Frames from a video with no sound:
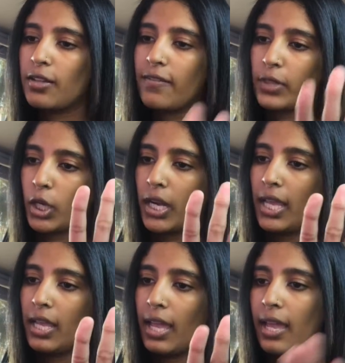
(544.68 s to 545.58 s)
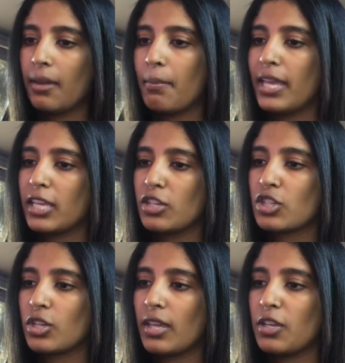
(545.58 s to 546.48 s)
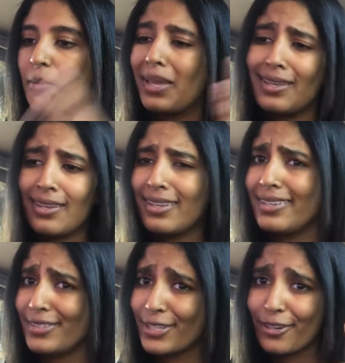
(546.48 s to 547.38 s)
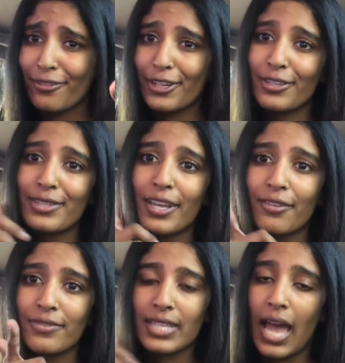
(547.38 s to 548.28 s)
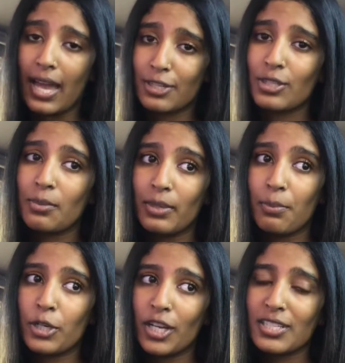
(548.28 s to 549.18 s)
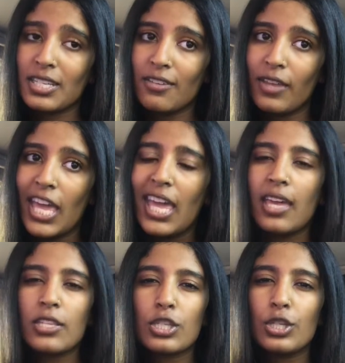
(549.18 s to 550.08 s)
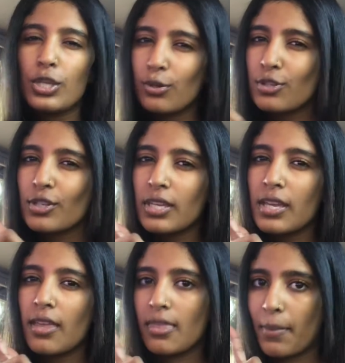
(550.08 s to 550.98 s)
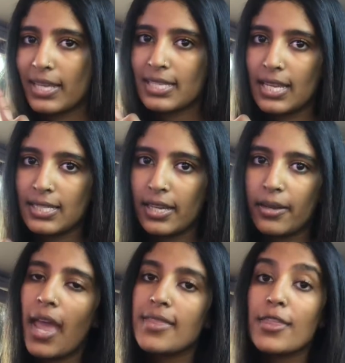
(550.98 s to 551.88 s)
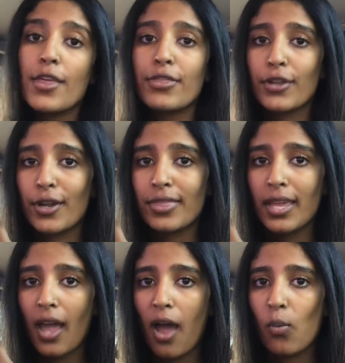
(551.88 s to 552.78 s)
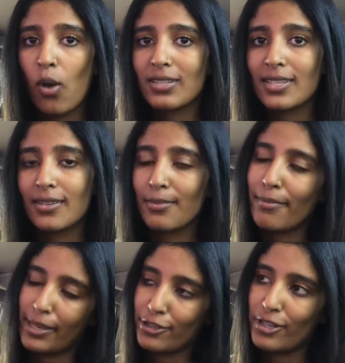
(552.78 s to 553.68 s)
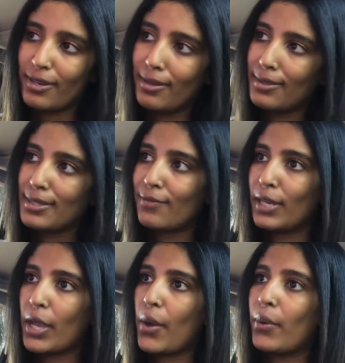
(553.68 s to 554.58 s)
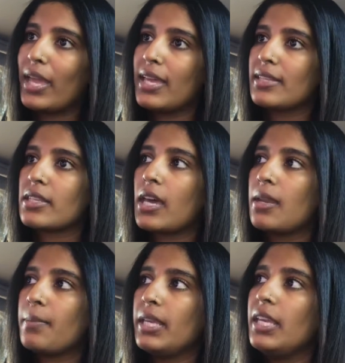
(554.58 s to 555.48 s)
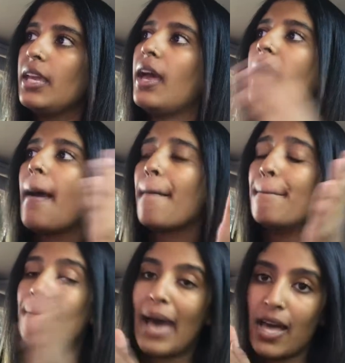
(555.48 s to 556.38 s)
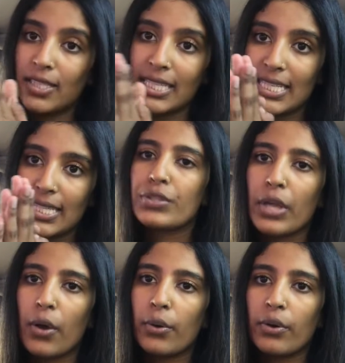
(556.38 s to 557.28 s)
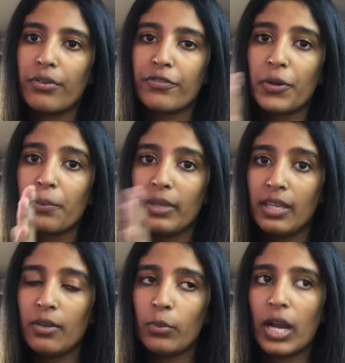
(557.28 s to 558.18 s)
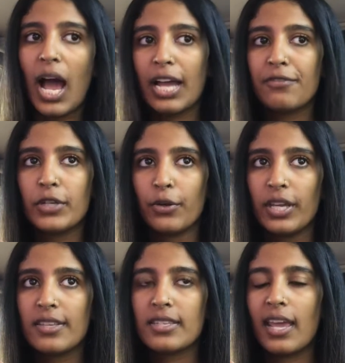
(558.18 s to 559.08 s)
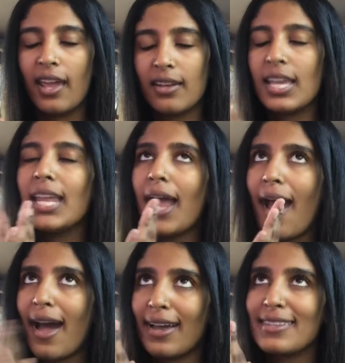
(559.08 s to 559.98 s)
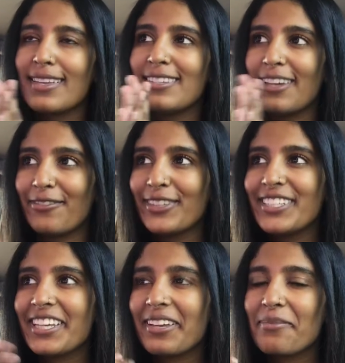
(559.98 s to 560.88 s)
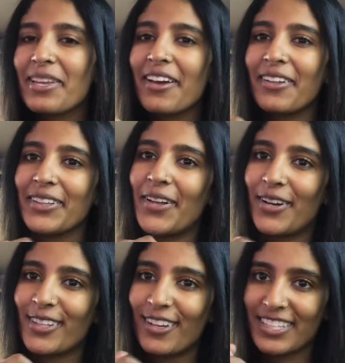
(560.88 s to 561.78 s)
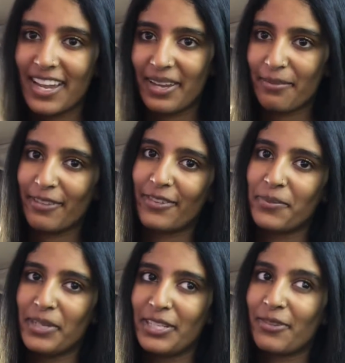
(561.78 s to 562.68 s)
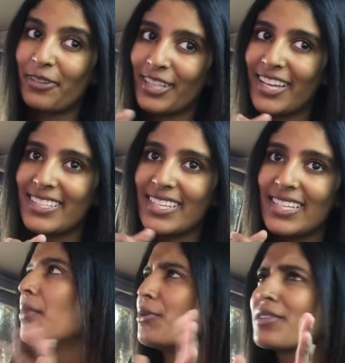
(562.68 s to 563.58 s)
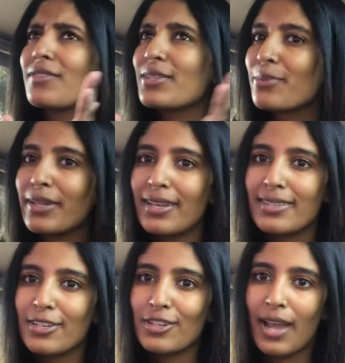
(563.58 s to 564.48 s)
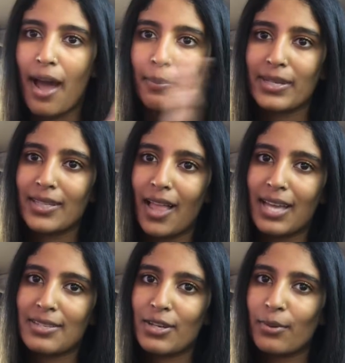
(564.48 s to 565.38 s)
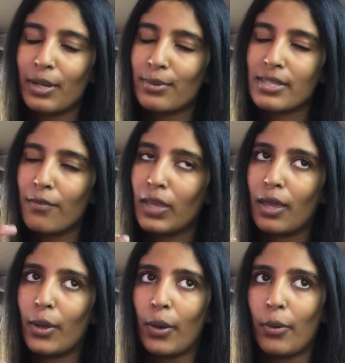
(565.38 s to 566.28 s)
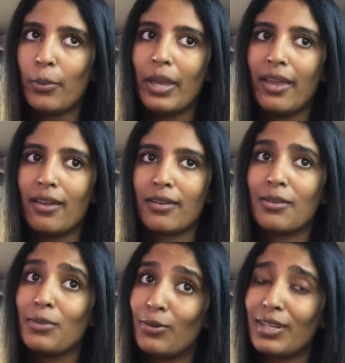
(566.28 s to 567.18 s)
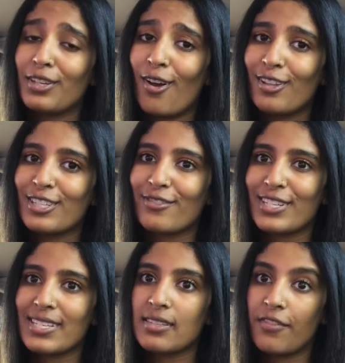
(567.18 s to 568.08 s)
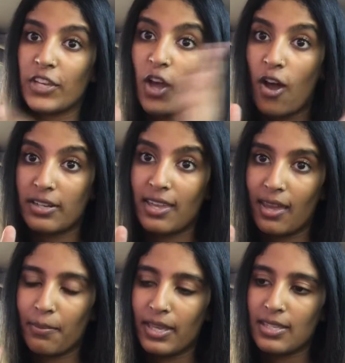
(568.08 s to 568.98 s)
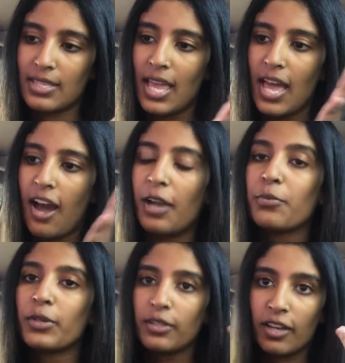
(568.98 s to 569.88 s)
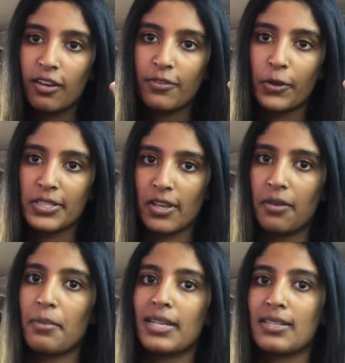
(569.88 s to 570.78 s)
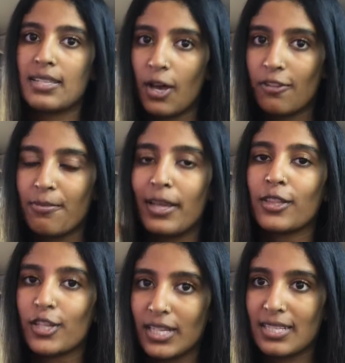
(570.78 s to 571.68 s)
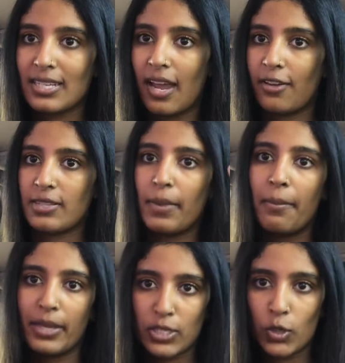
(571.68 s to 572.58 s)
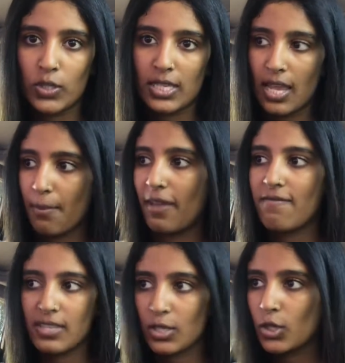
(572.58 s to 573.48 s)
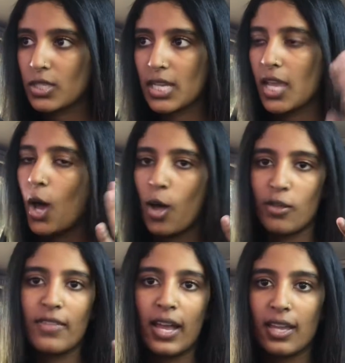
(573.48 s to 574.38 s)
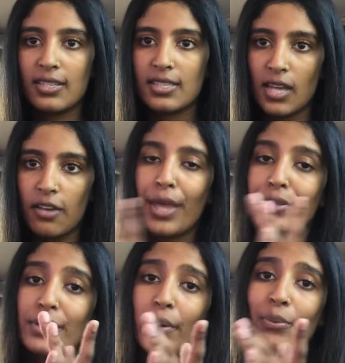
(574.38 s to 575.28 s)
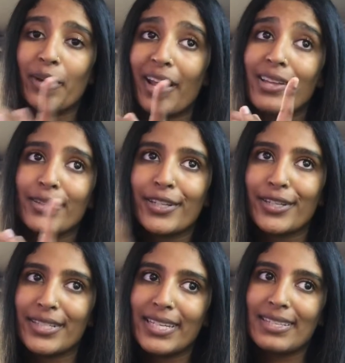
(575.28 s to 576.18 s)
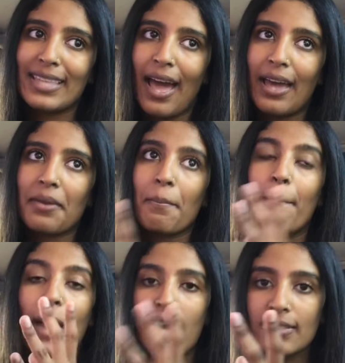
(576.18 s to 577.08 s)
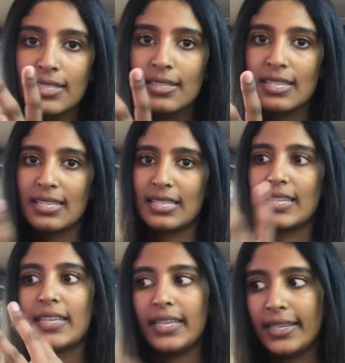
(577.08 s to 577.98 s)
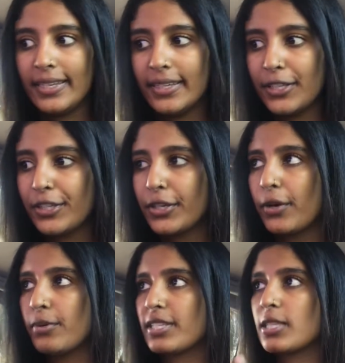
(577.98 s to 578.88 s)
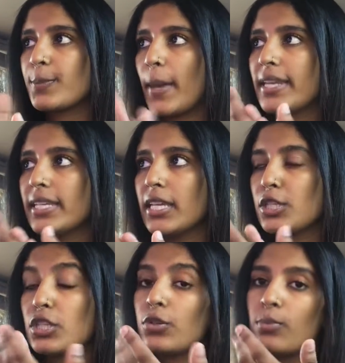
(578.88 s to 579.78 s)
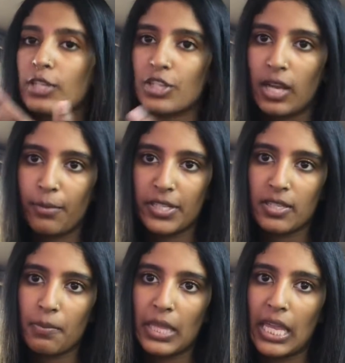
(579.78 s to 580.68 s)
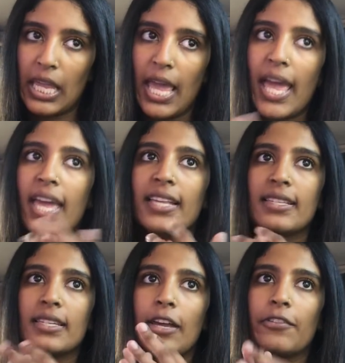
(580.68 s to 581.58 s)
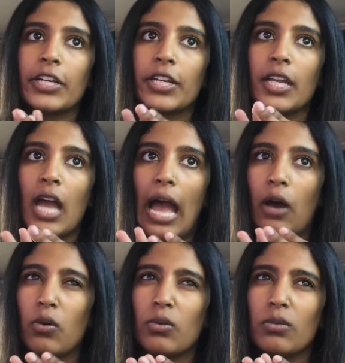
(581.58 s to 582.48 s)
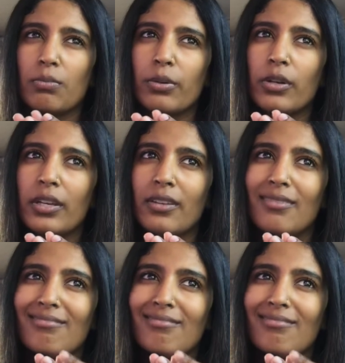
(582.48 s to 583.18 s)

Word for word: of learning and making sure that you're making it easier for yourself to actually be productive is usually the best idea. And then the third thing I want to mention in this video is gonna be balance. So for me, what I've noticed, and it has definitely taken me a long, long time for me to realize this. Most of this realization happened last year when I was living at home and commuting to college versus living on campus. I really got to focus on myself, my learning styles, my mental state, my physical state, all of that kind of stuff. And so what I learned is that balance is the key. You know, spending too much time on something is never gonna output